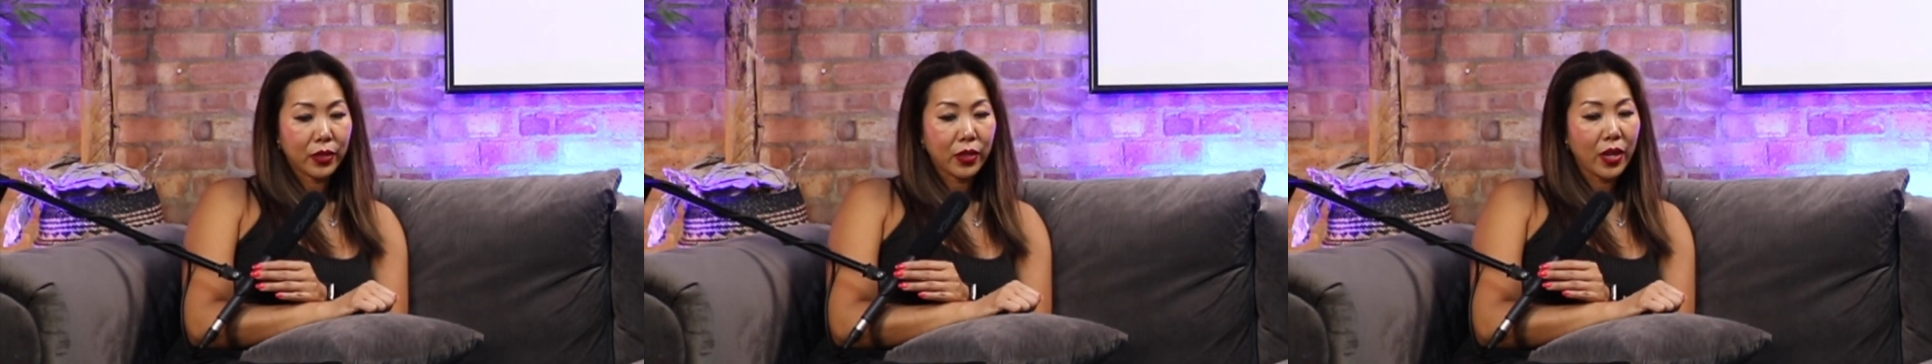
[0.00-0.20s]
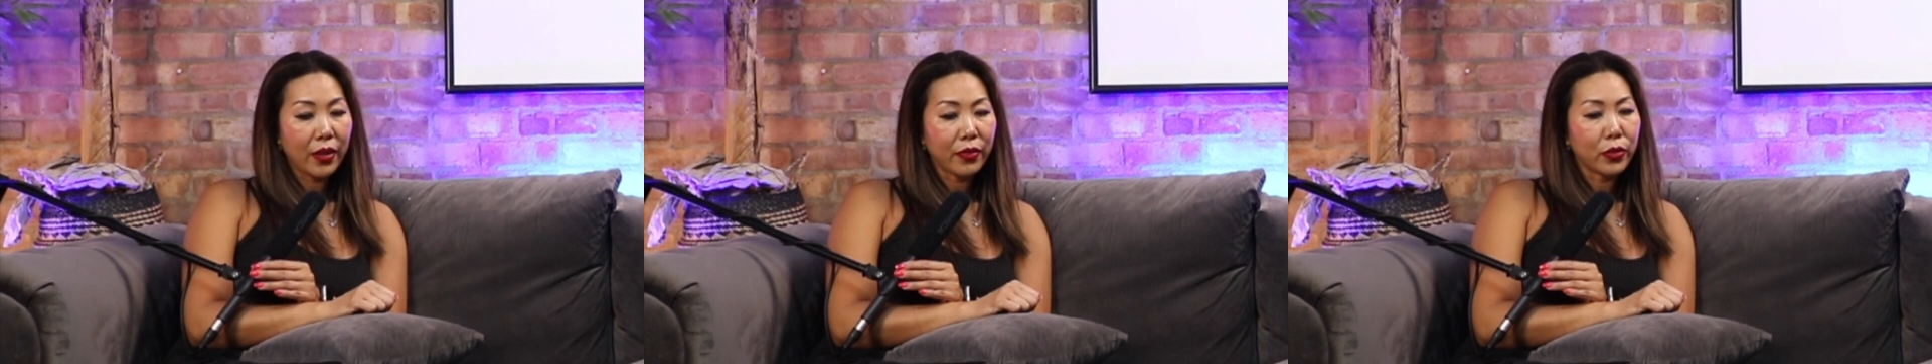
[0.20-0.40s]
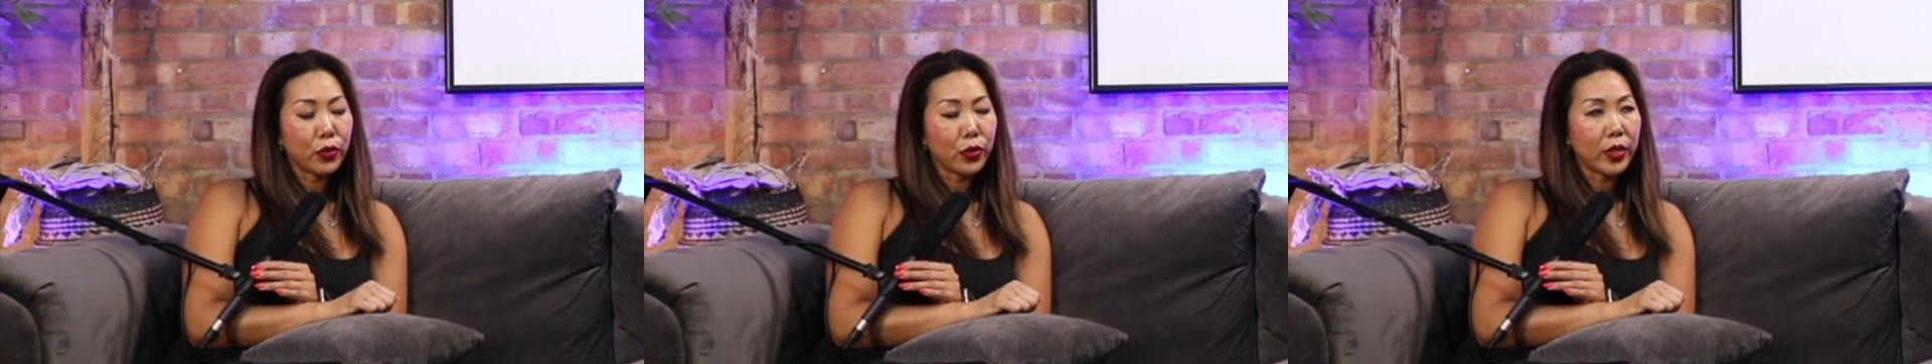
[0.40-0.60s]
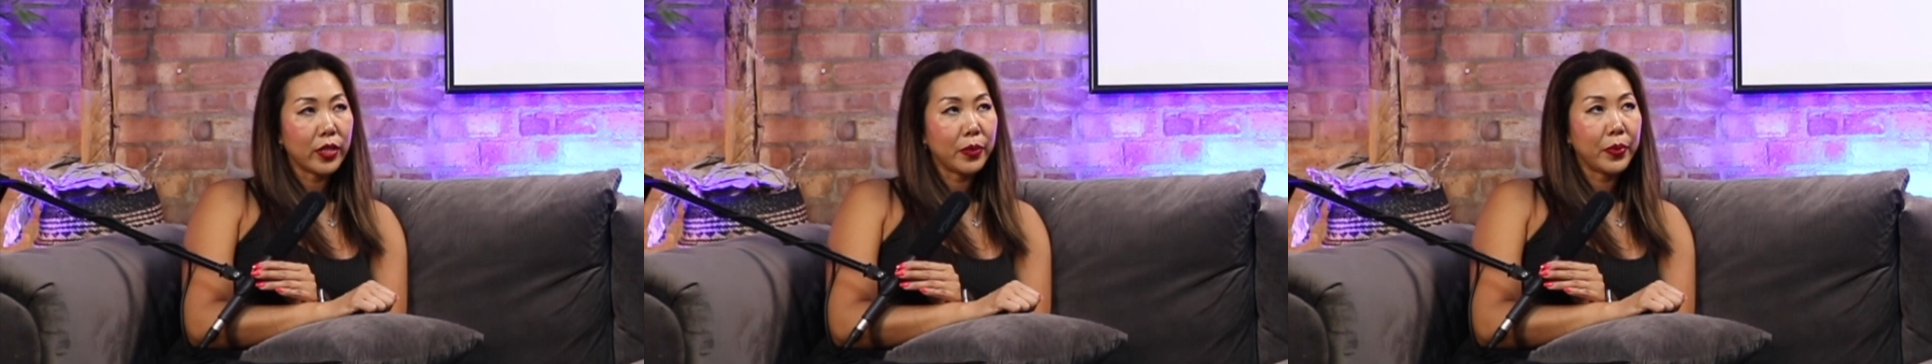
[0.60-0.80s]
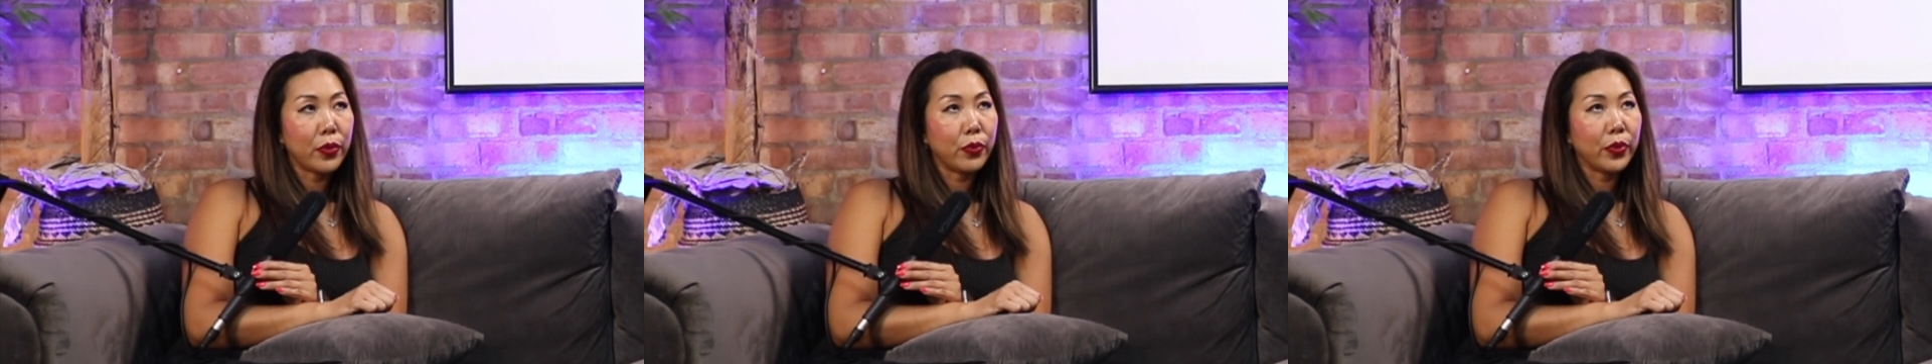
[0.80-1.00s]
You have to do a little
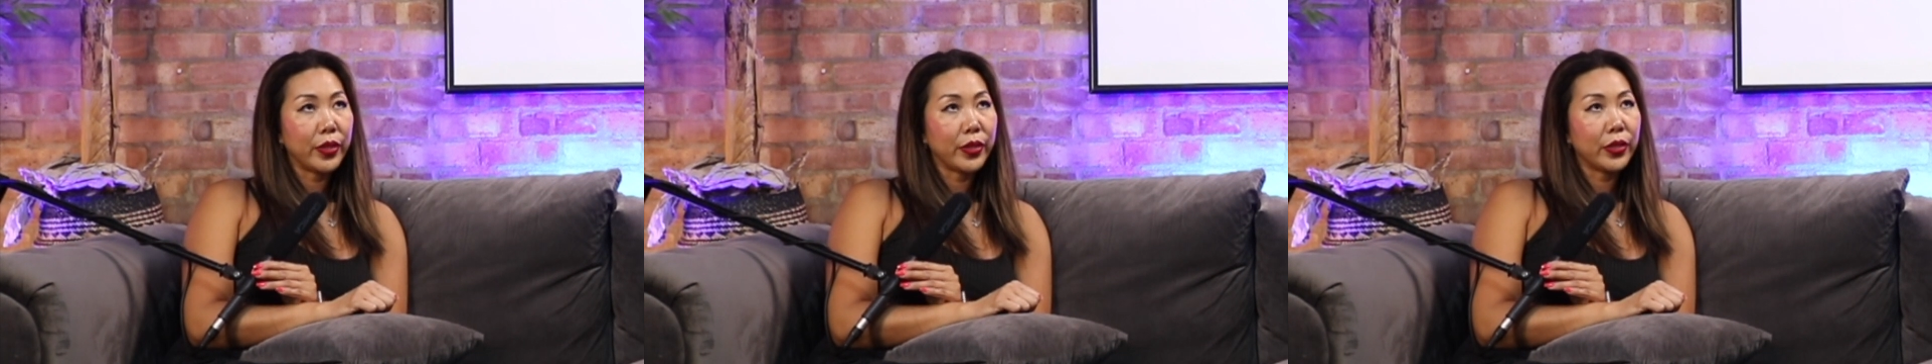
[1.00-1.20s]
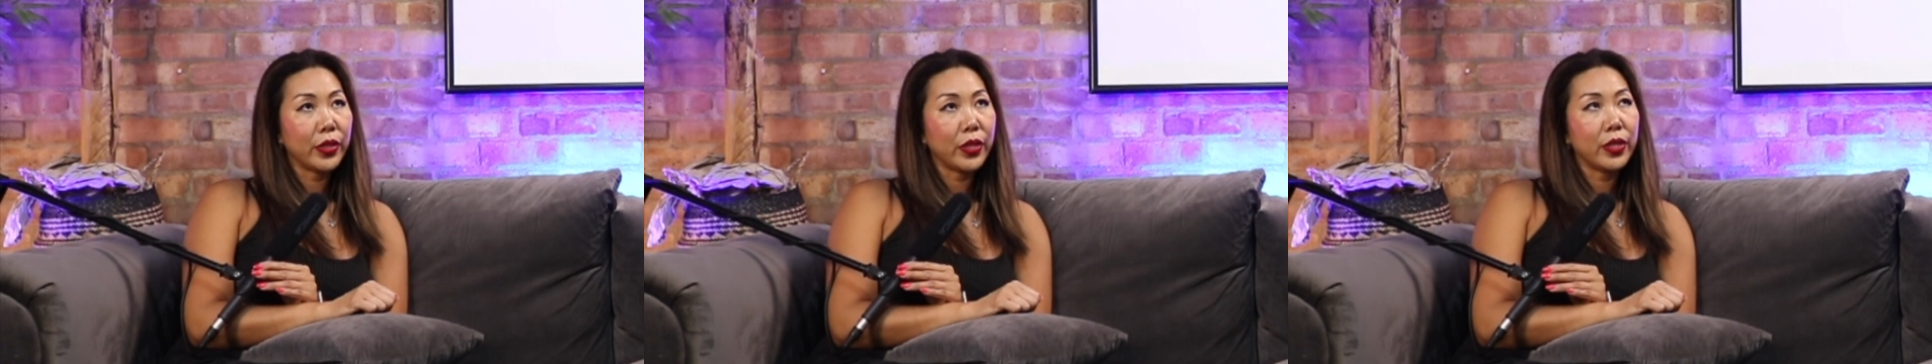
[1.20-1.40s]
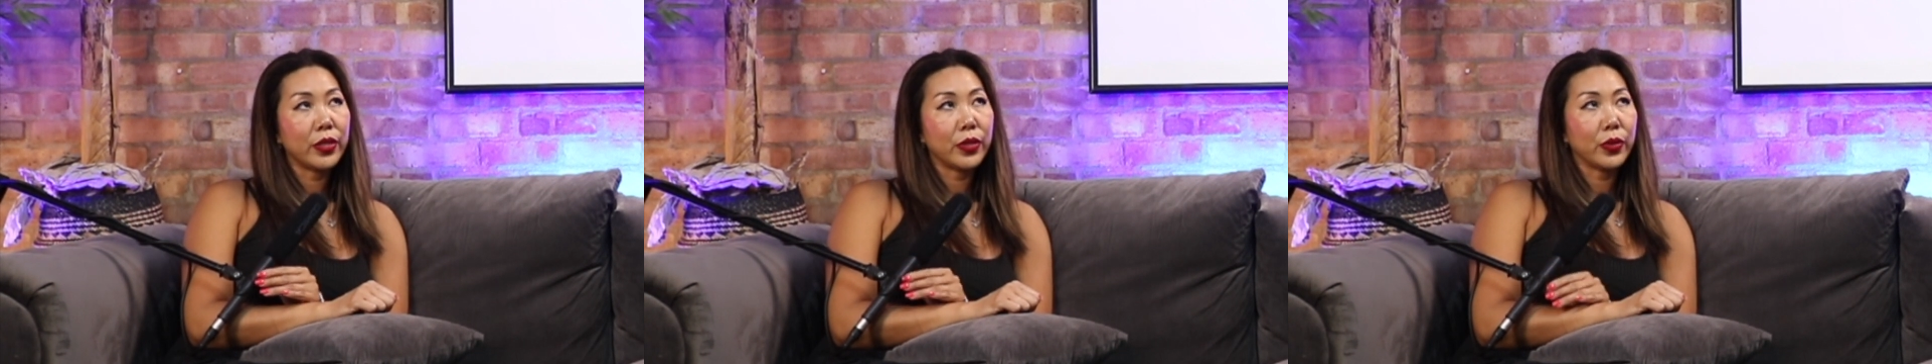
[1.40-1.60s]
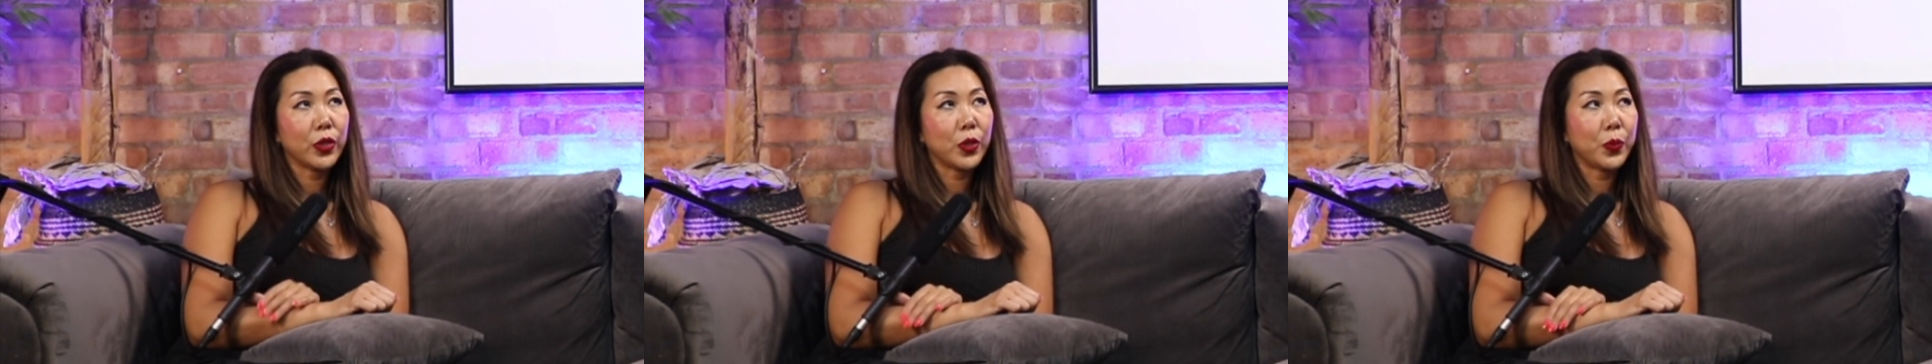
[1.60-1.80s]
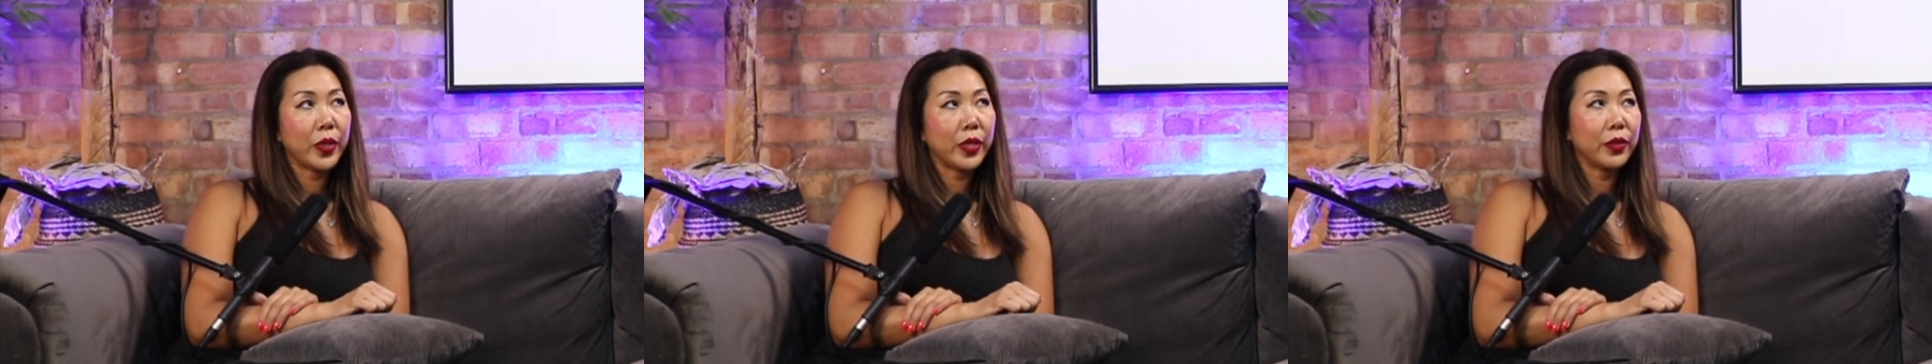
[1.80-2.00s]
bit of research or
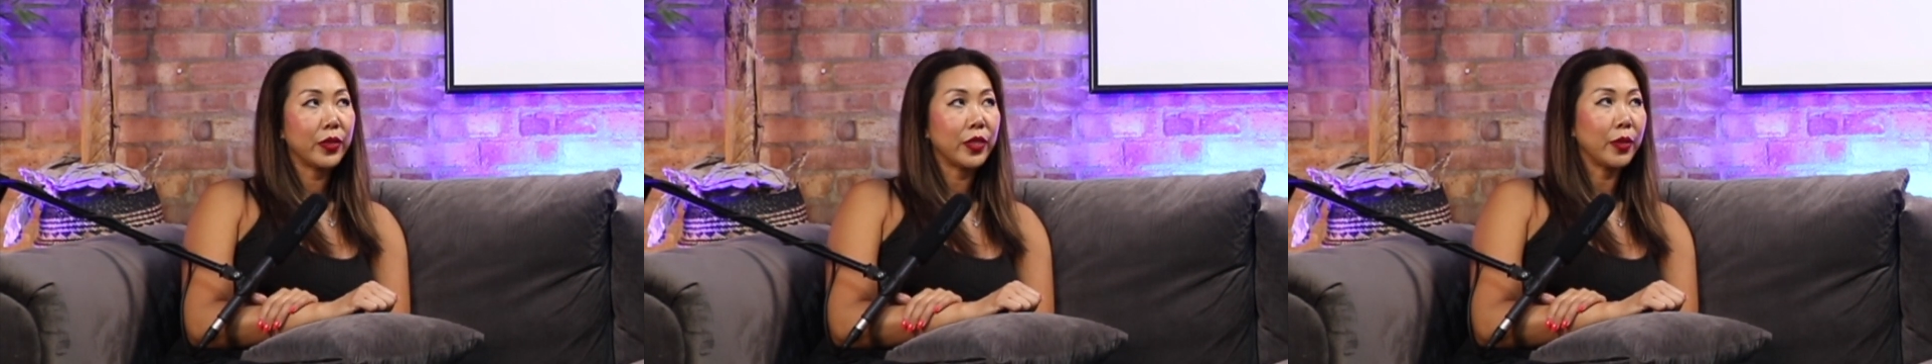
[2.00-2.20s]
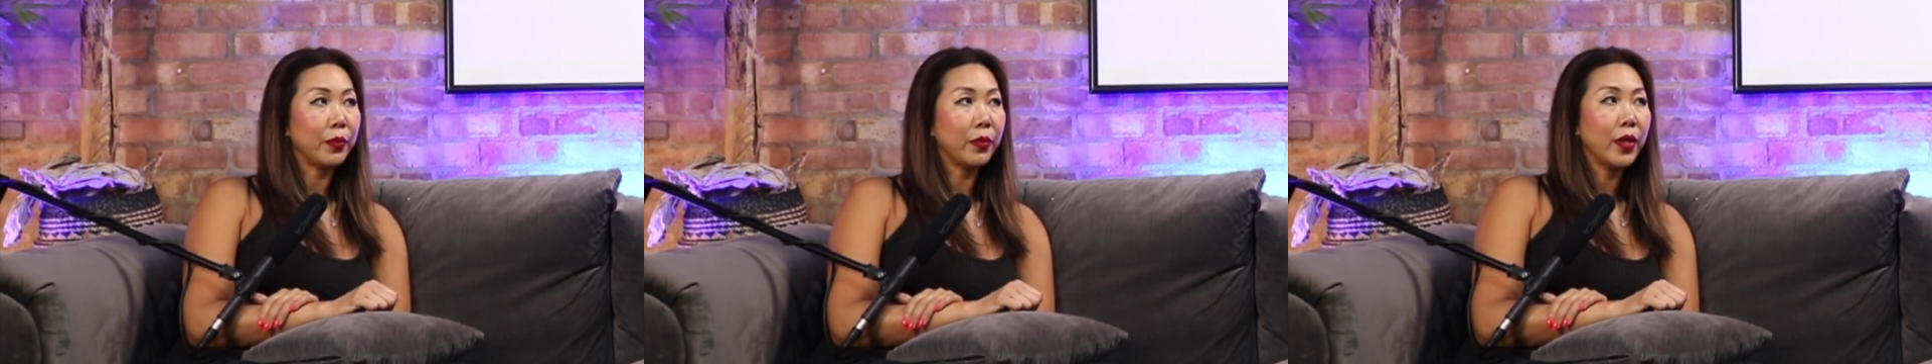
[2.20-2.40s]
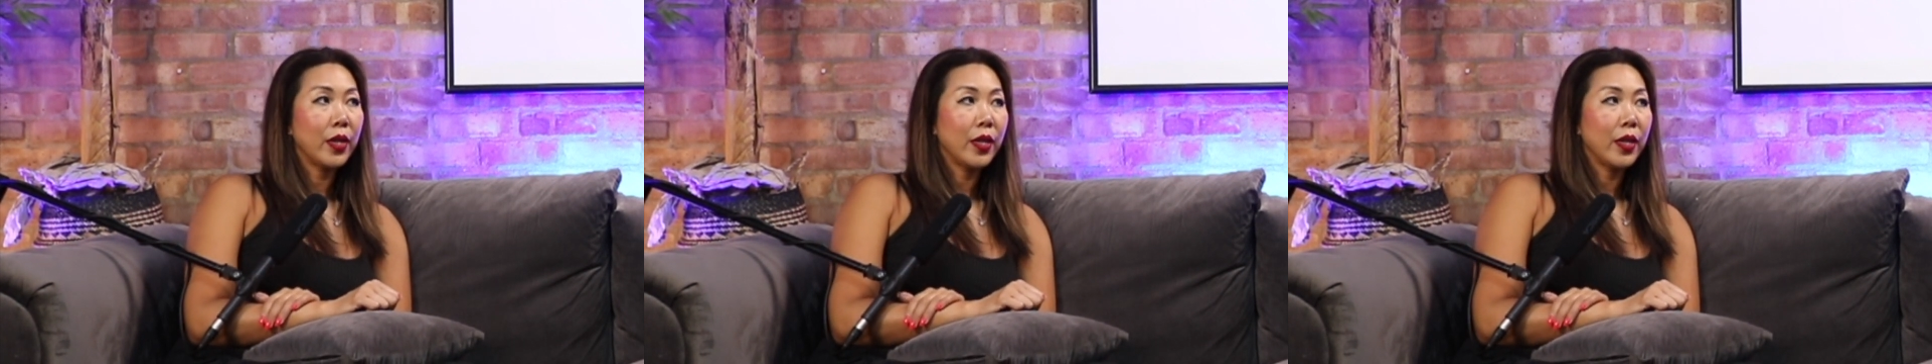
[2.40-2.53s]
speak to some